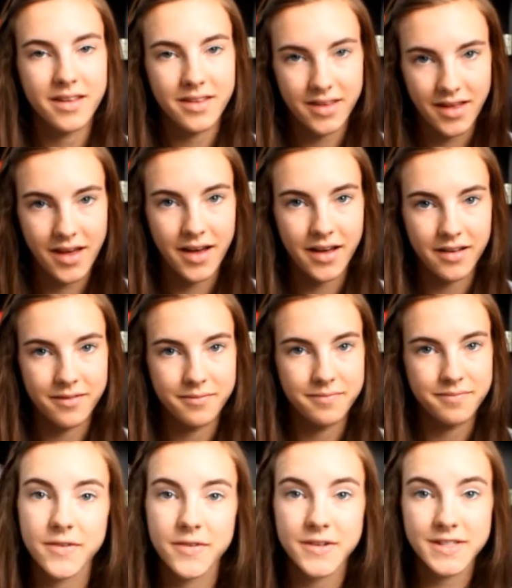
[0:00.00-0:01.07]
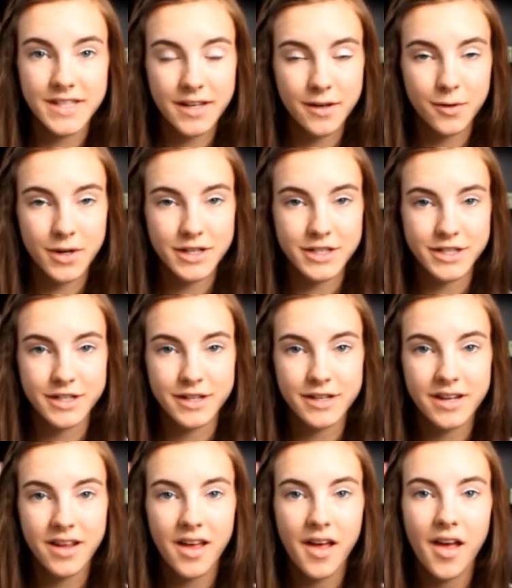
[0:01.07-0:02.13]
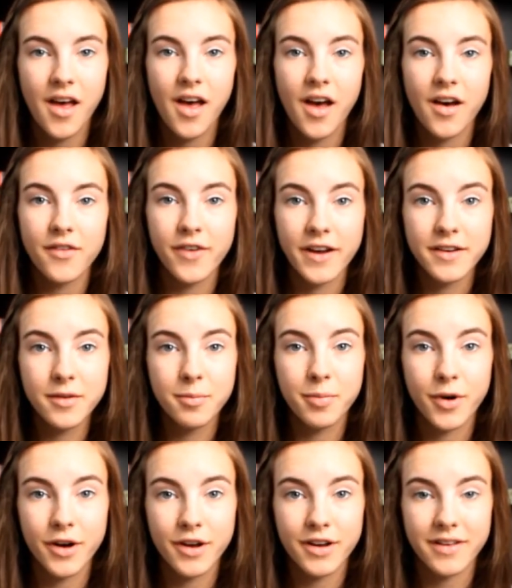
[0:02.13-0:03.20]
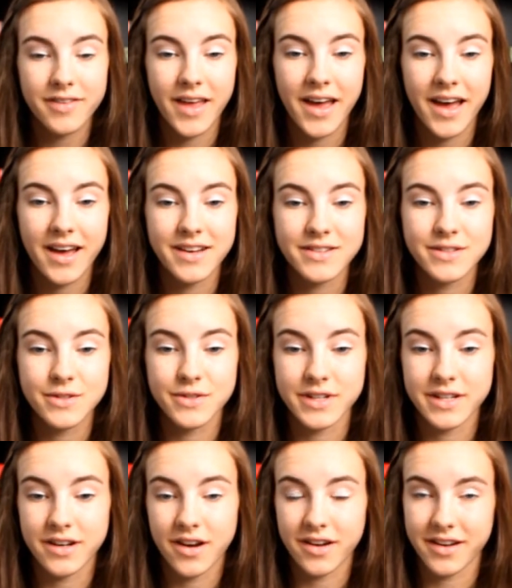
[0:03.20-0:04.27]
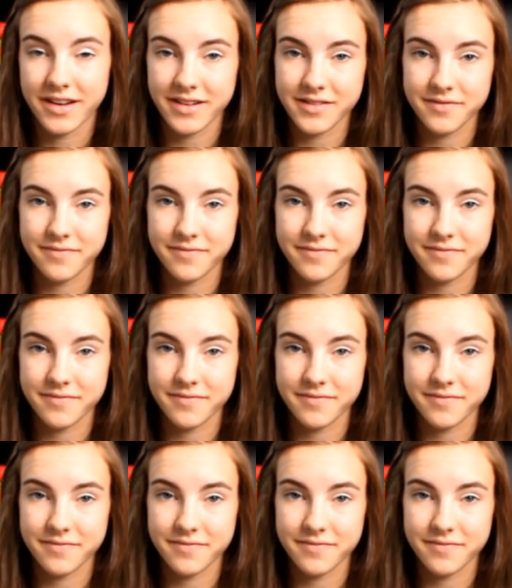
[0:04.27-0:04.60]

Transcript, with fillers: Yeah. For the second question, find a book that has green on it.